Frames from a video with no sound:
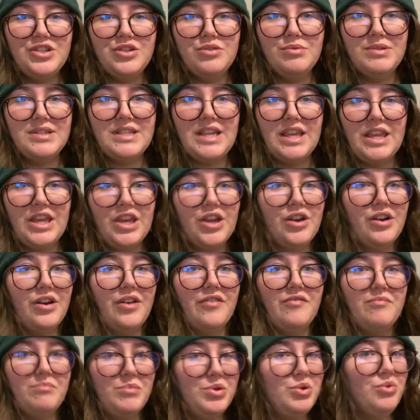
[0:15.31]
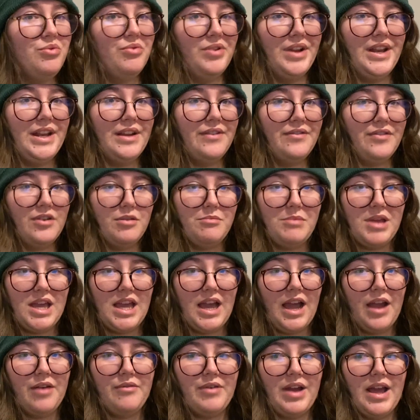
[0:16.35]
was a year of mood reading for me.
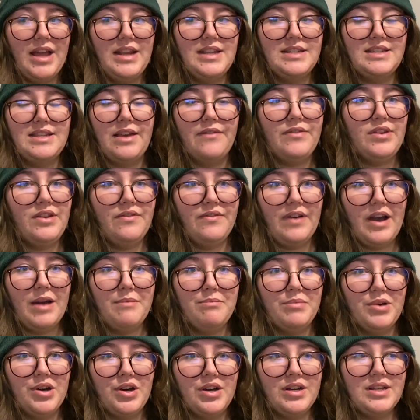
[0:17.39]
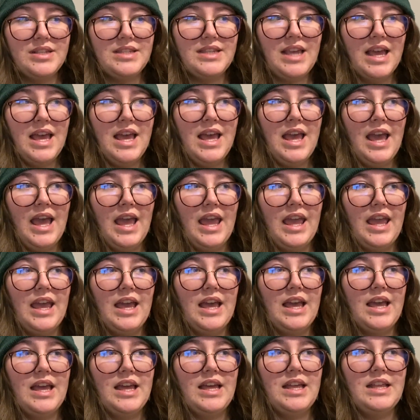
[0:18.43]
I read 75 books,
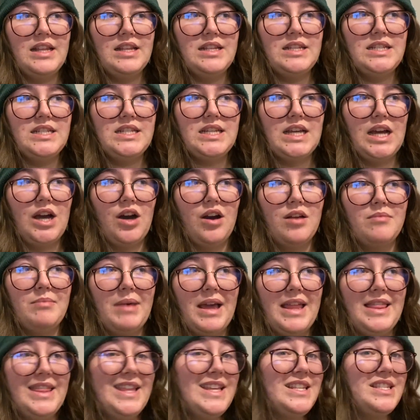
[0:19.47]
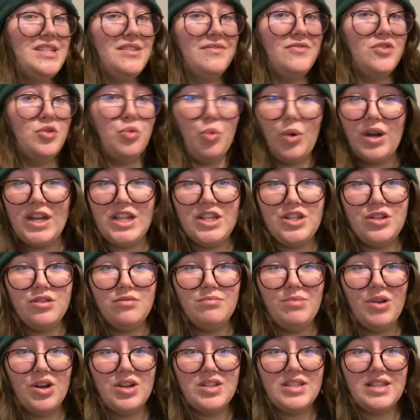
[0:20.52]
and on my list of 22
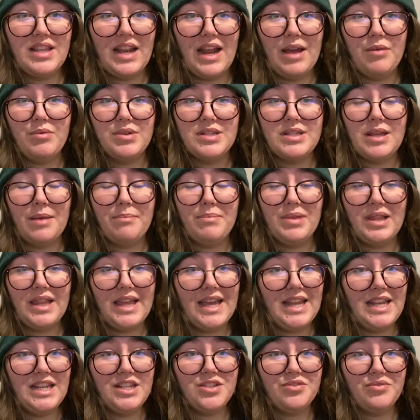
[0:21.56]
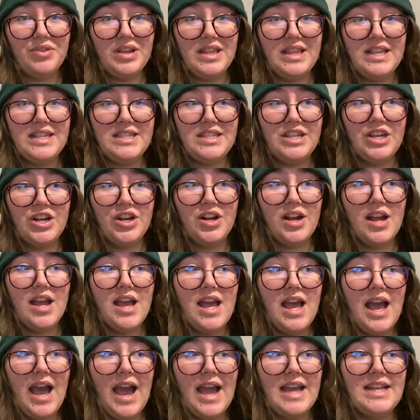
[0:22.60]
books that I was planning to read this year,
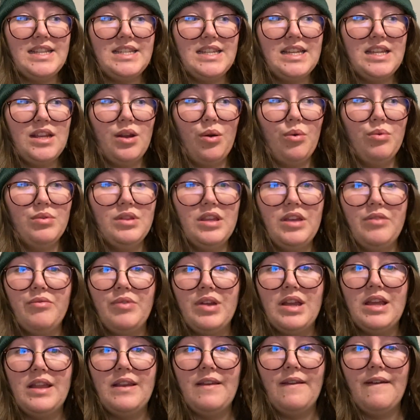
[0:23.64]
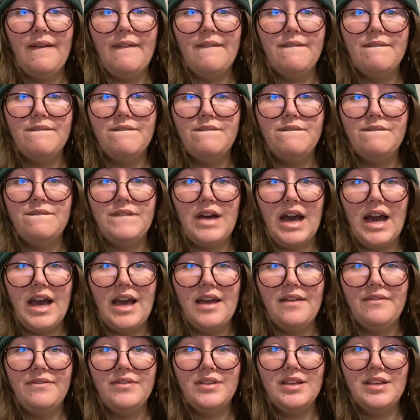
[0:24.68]
I did only read 5.